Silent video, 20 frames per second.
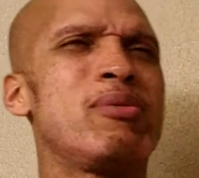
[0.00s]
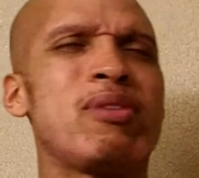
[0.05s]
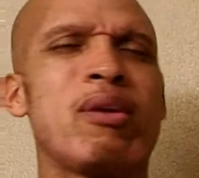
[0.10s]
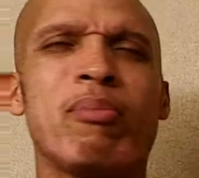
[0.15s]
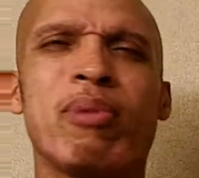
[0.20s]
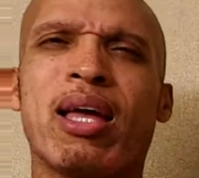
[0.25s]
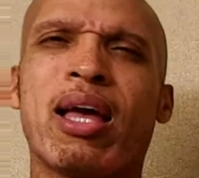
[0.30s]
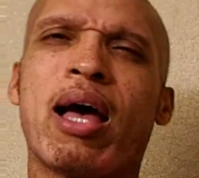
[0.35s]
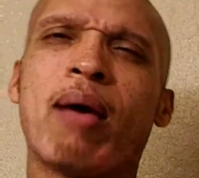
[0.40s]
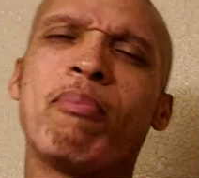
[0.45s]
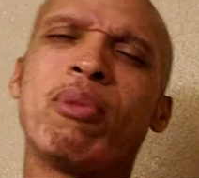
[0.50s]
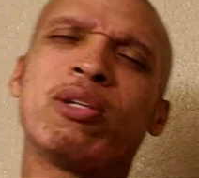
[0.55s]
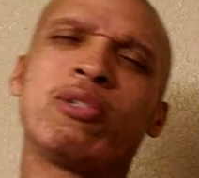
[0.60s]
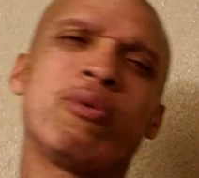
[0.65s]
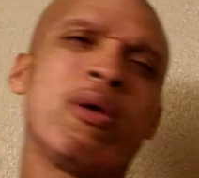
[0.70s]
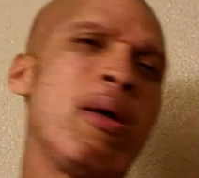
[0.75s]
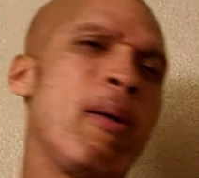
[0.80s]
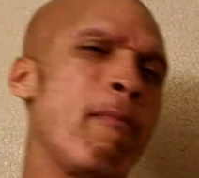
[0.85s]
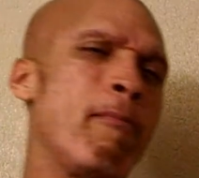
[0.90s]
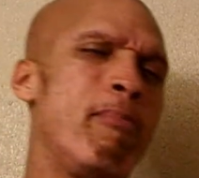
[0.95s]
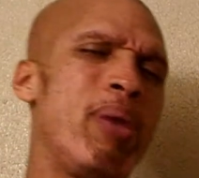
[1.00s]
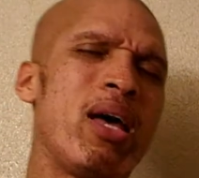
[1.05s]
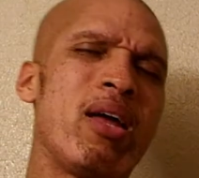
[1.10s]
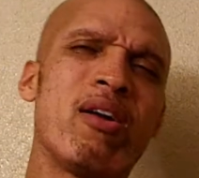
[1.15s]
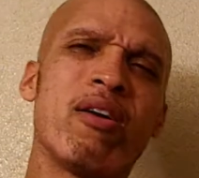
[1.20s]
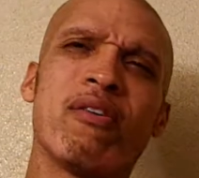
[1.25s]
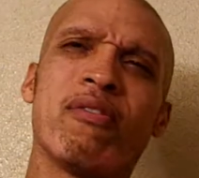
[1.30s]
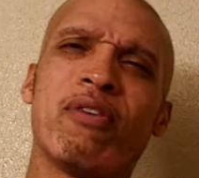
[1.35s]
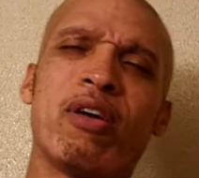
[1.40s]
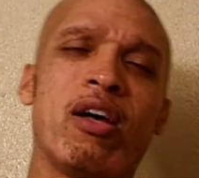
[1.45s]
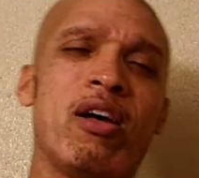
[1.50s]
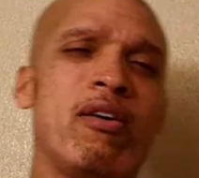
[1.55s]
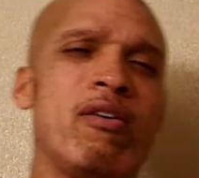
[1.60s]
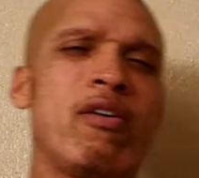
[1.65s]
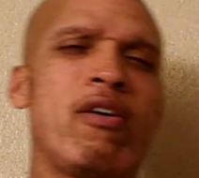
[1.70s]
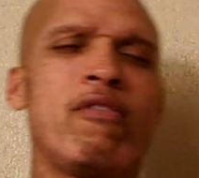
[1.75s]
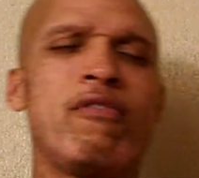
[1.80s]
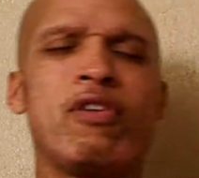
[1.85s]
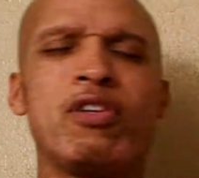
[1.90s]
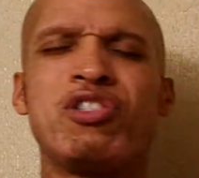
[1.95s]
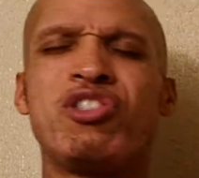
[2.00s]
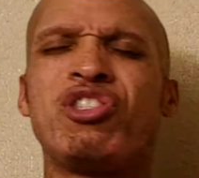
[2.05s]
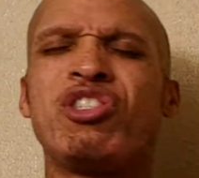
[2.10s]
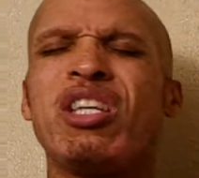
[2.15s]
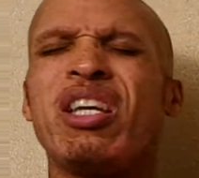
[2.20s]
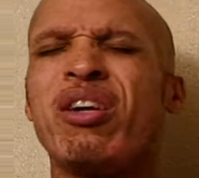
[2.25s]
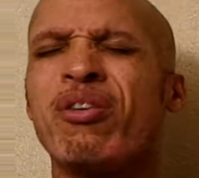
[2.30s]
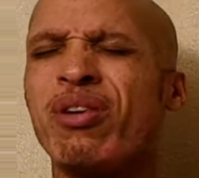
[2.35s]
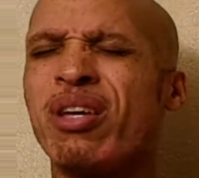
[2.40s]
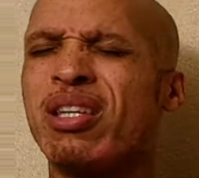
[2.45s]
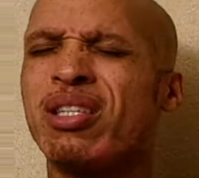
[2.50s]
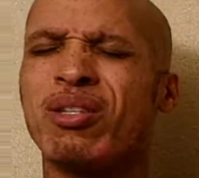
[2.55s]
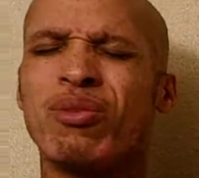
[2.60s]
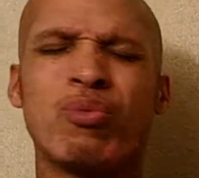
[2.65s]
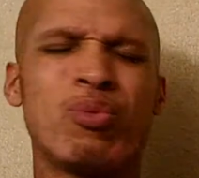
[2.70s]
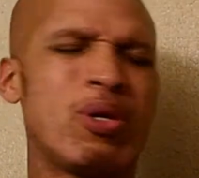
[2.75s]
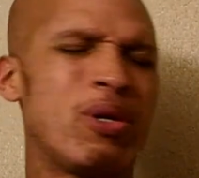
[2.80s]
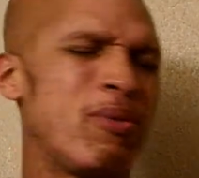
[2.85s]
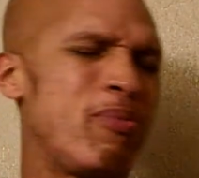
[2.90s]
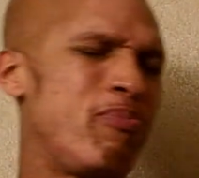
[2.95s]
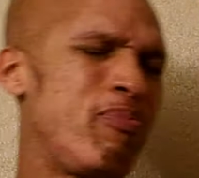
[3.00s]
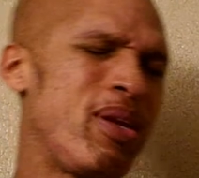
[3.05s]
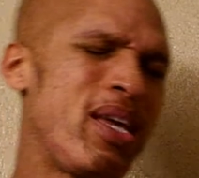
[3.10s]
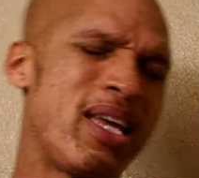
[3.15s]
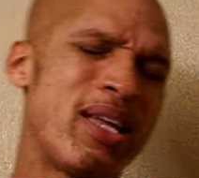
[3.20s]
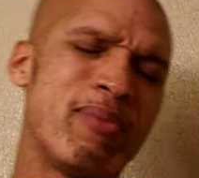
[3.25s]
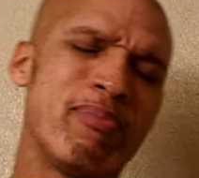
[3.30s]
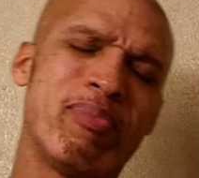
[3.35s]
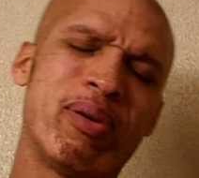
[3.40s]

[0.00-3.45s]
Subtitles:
I mean, how much better of a series it would have been.